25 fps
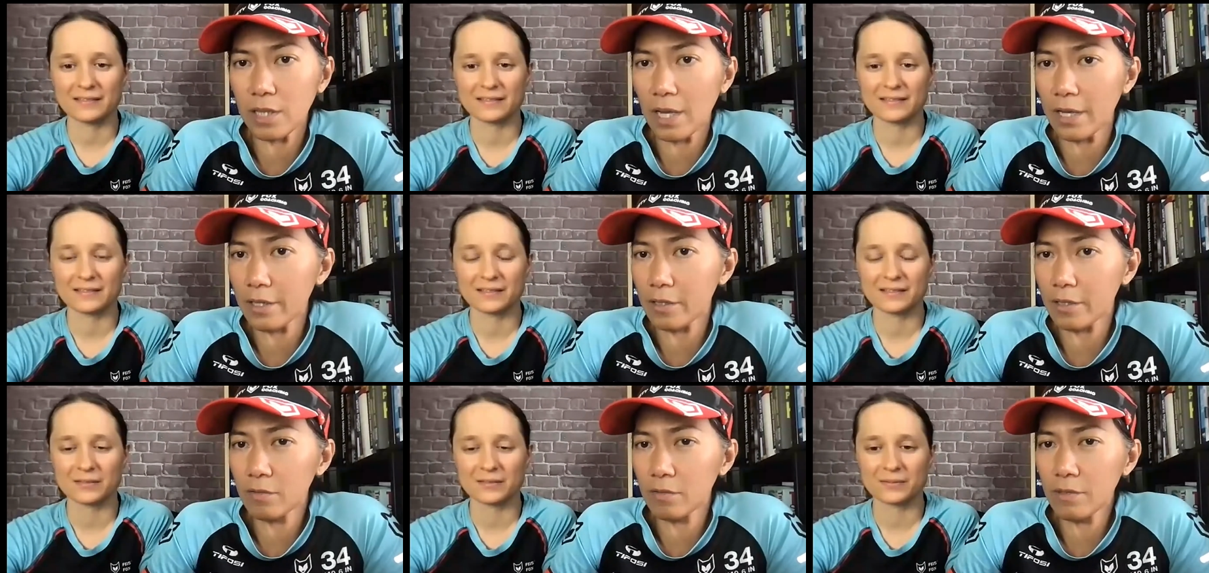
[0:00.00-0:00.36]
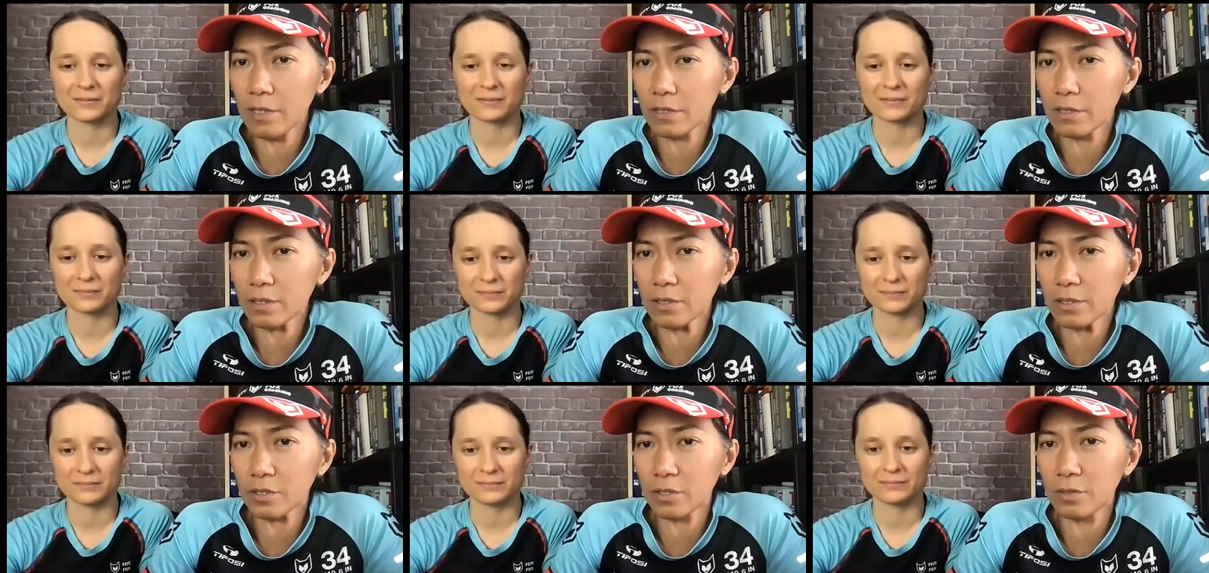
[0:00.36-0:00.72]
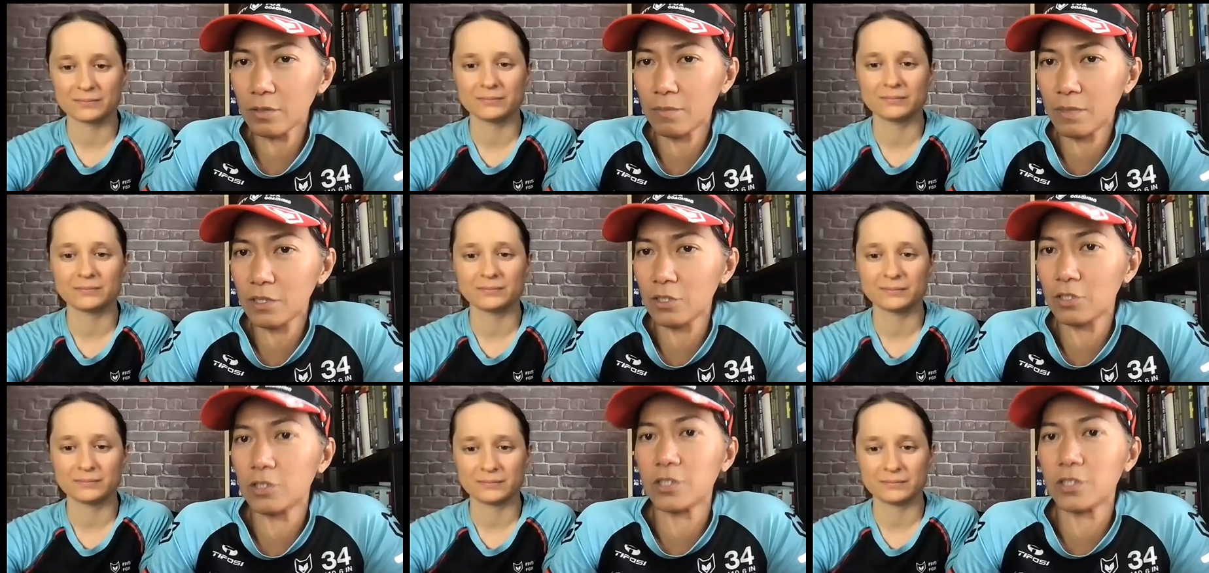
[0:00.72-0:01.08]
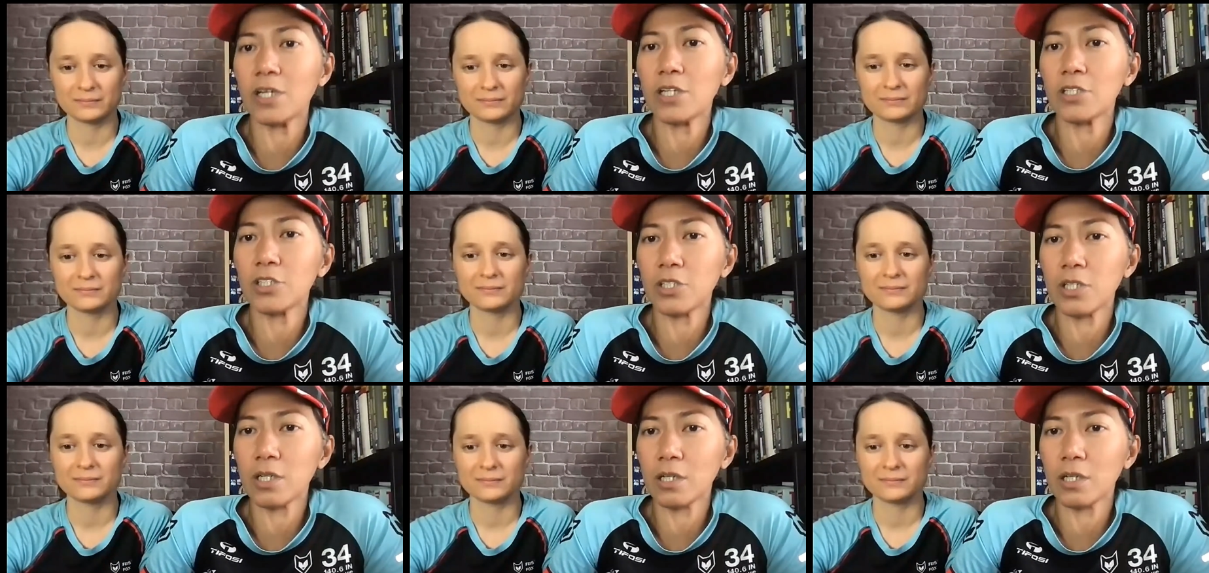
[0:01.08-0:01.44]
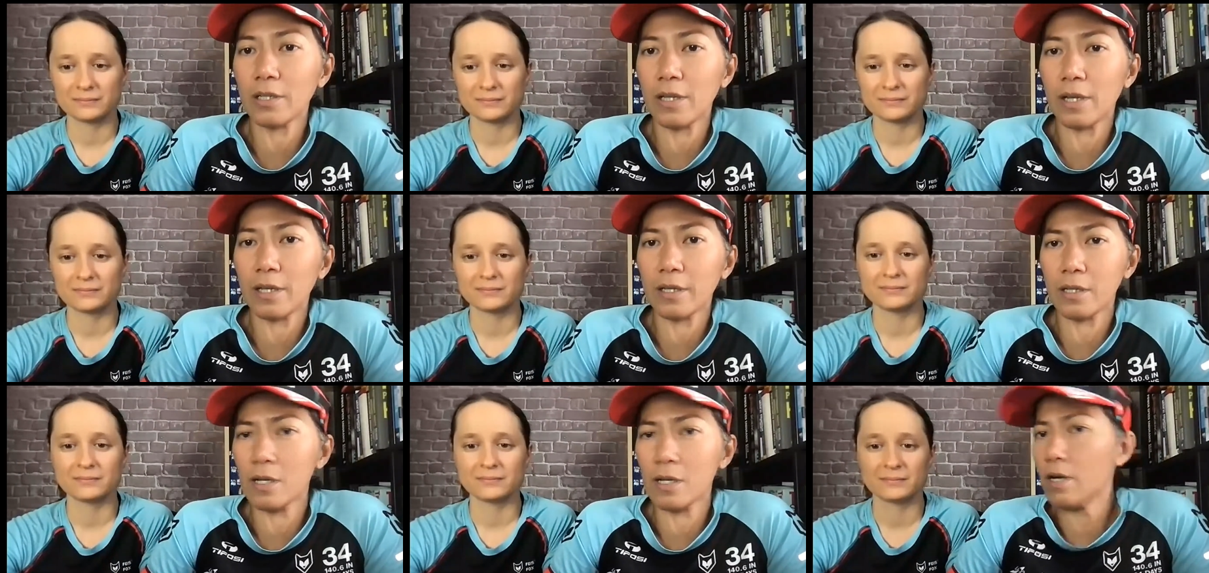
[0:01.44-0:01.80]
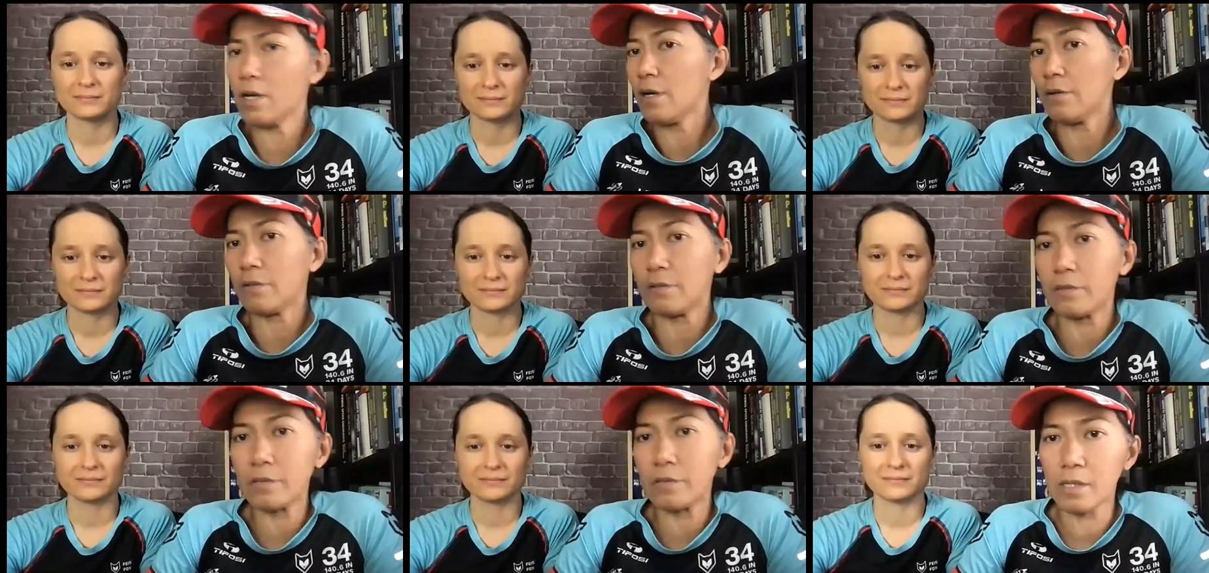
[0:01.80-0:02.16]
Speaker 1: I don't want her to be judging like,
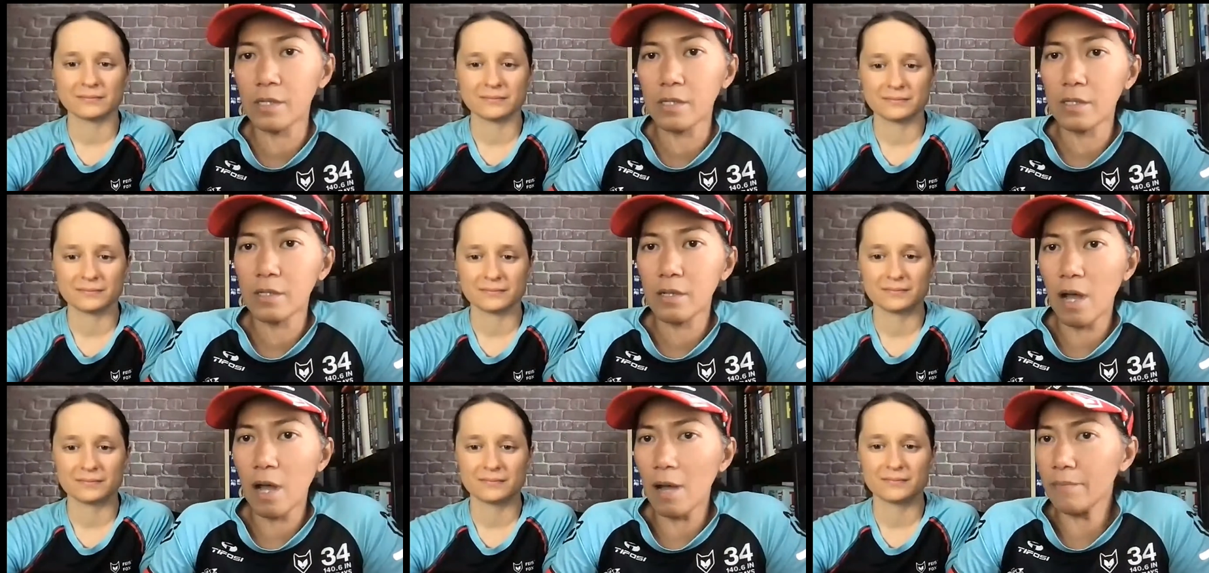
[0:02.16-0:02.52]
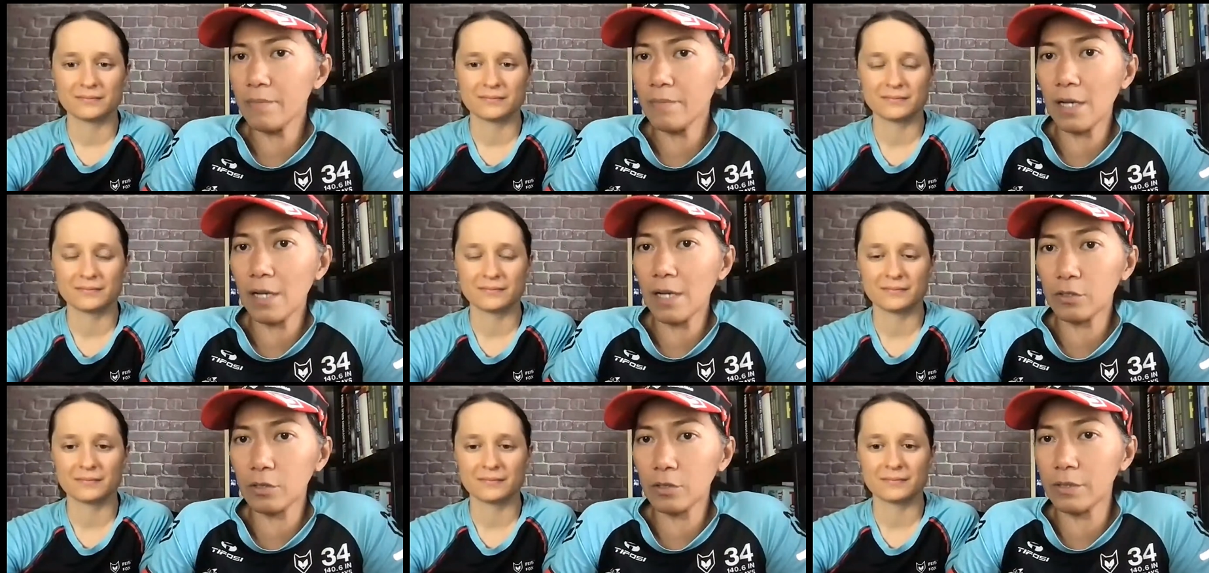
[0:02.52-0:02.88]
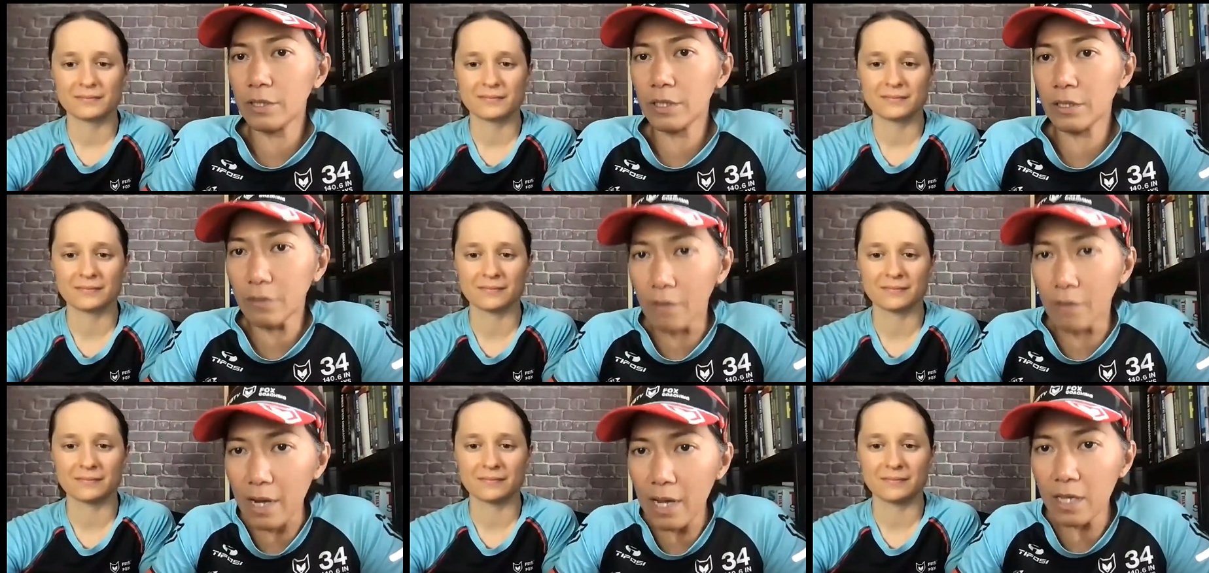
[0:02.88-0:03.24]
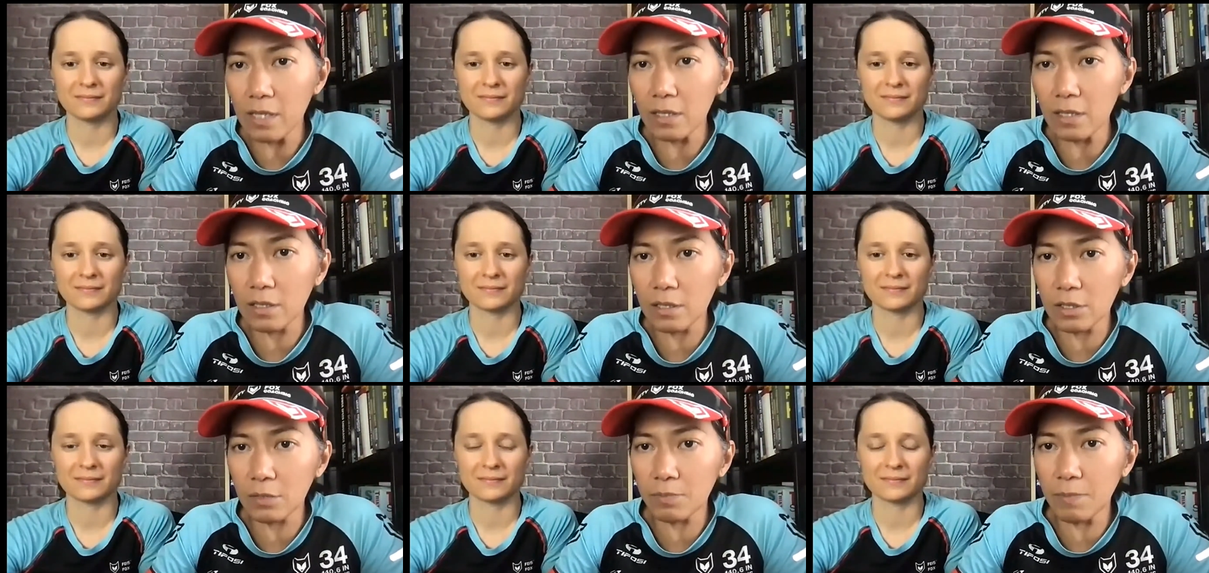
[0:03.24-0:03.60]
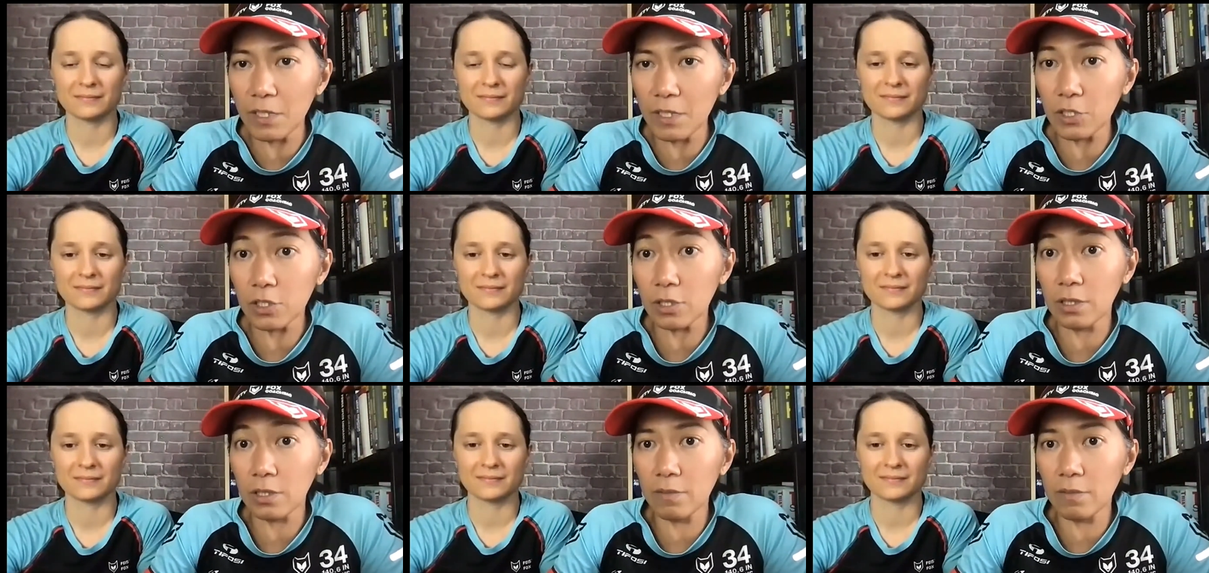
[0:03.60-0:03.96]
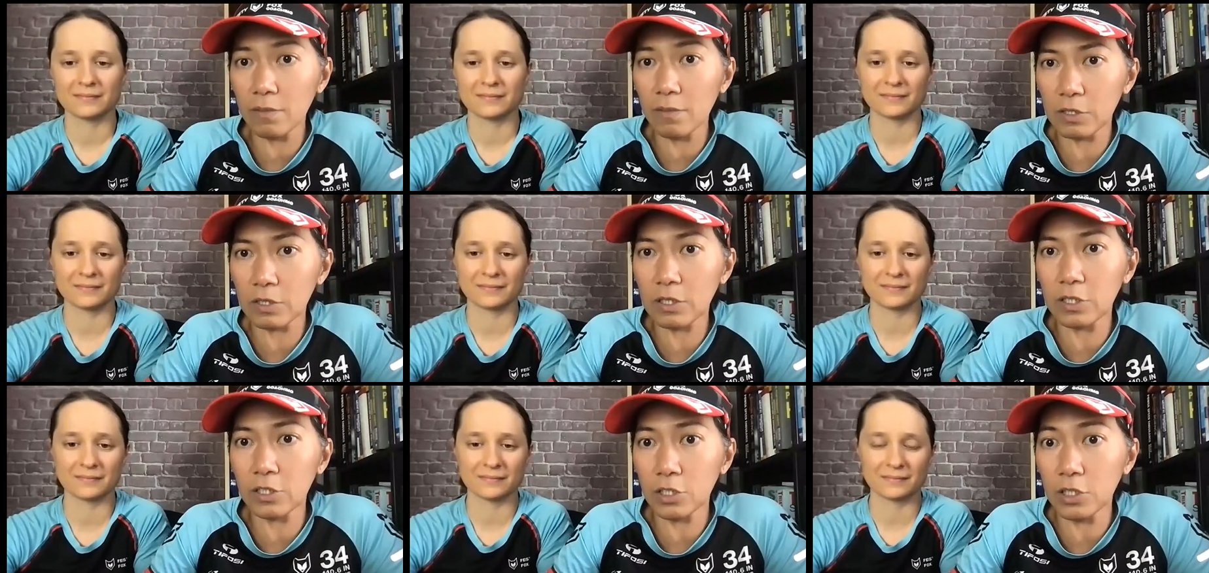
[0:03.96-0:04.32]
oh, I'm not doing great, especially
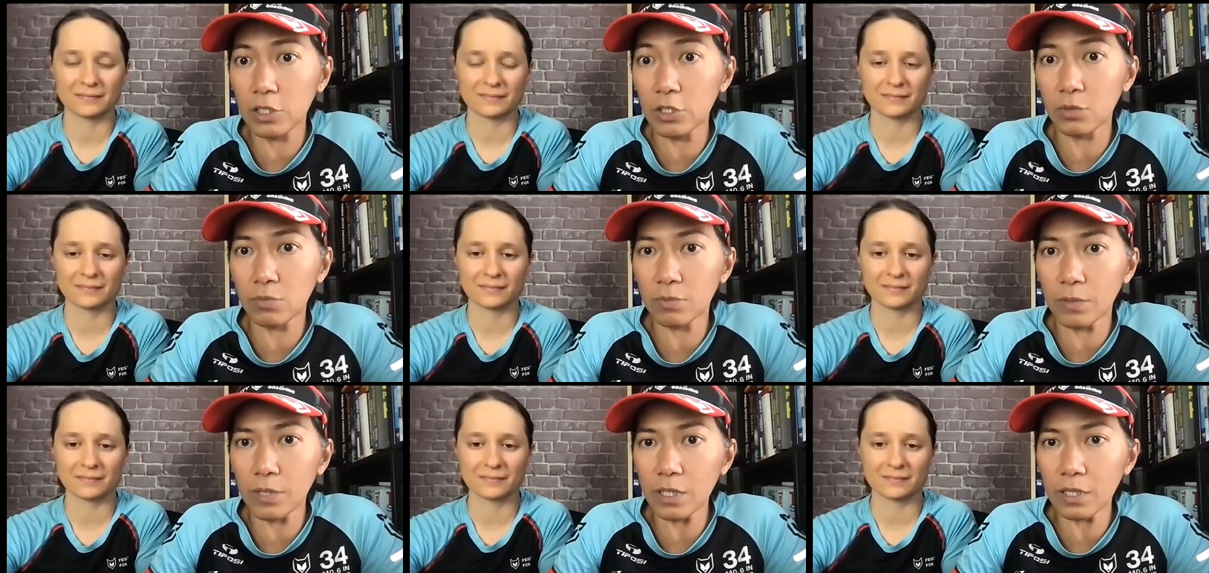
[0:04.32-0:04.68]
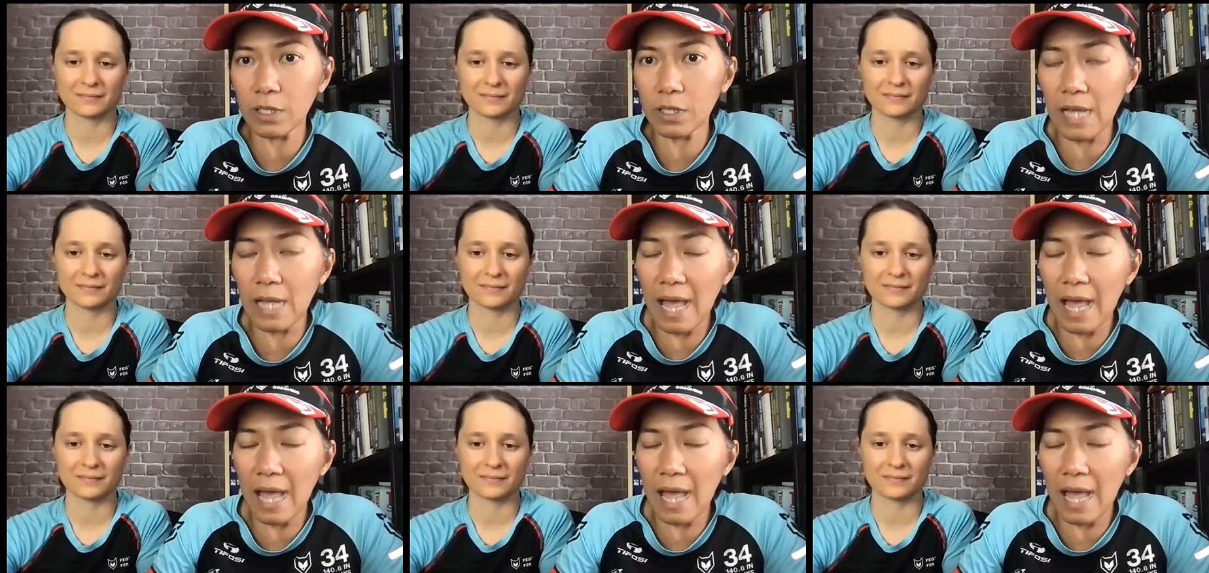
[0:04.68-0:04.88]
she's working.